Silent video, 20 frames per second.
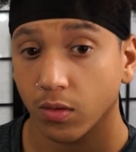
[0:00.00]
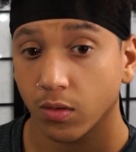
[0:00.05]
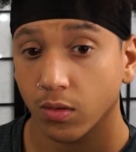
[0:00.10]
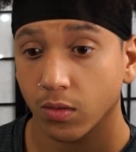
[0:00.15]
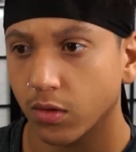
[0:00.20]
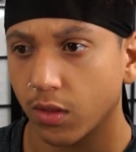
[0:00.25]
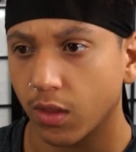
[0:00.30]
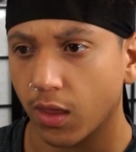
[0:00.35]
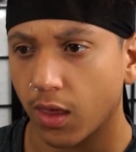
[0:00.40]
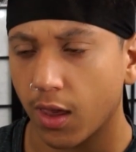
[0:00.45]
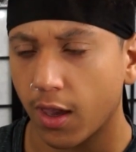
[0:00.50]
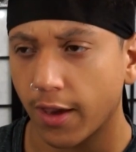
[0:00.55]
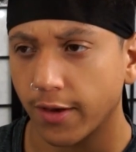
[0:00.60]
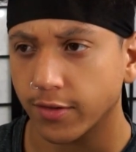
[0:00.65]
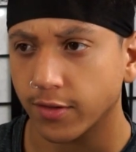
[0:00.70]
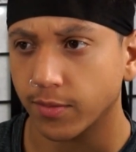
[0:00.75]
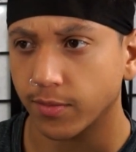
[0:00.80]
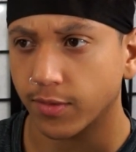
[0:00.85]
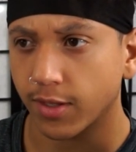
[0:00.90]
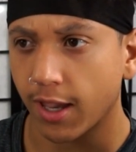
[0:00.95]
So they have
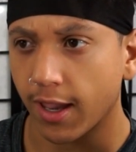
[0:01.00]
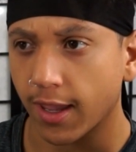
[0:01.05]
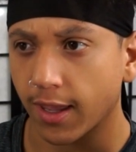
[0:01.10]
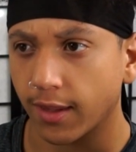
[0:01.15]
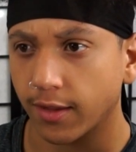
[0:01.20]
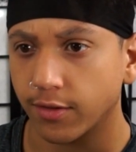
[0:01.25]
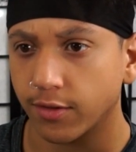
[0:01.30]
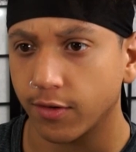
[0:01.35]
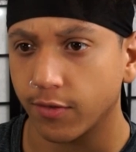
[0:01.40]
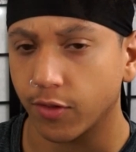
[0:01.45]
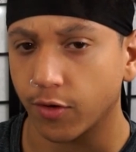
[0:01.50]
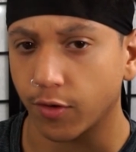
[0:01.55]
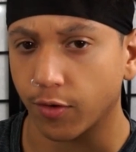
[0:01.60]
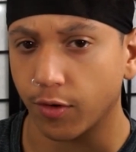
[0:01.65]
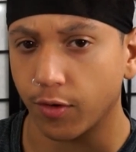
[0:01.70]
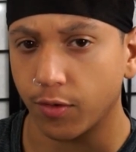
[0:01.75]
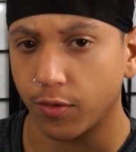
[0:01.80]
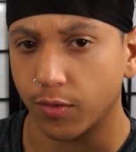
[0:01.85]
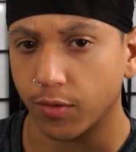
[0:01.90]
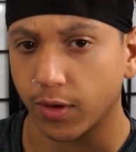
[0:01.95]
some Titans of their
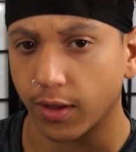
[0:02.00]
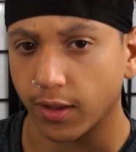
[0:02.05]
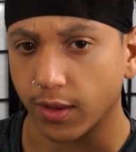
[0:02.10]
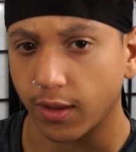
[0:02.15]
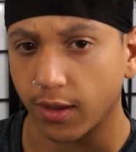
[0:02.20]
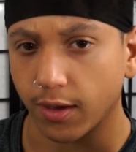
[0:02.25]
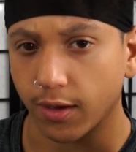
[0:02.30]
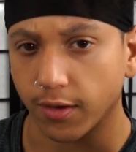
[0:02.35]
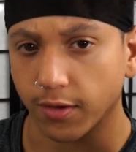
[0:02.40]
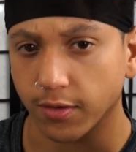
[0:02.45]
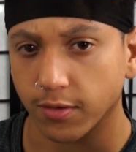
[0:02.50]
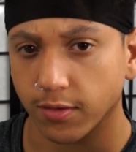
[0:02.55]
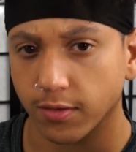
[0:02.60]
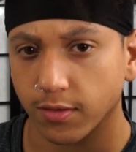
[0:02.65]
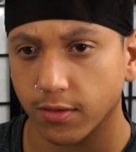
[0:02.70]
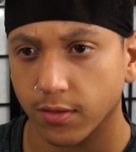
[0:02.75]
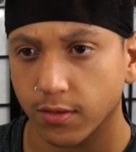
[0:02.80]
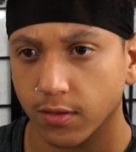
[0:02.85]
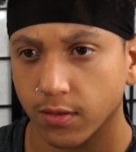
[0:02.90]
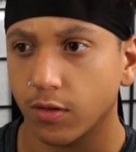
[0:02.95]
own, I
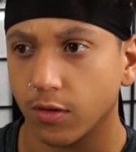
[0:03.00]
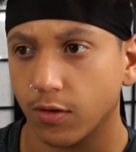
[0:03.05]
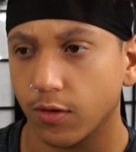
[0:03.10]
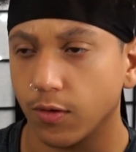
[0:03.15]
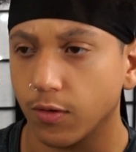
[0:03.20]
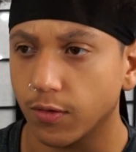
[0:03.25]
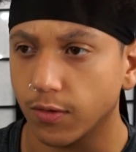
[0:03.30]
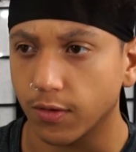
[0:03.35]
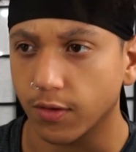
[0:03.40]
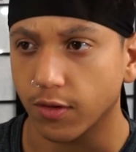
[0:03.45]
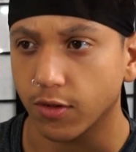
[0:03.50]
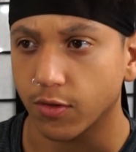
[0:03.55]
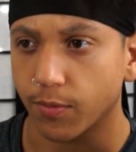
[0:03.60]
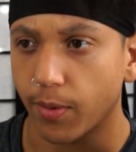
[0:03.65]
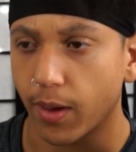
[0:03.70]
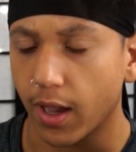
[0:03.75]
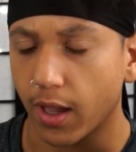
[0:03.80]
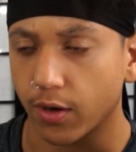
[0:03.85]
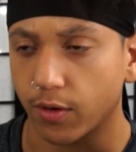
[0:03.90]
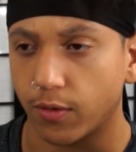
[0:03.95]
guess, to use in this
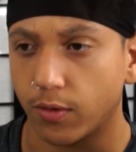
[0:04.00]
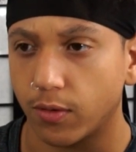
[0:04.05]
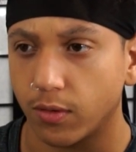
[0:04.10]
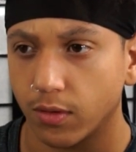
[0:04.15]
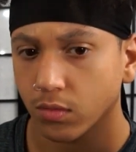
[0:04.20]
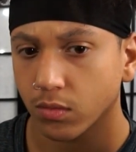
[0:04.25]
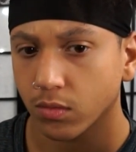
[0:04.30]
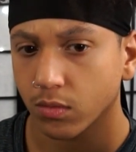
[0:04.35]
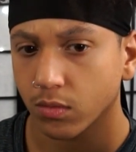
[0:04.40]
battle.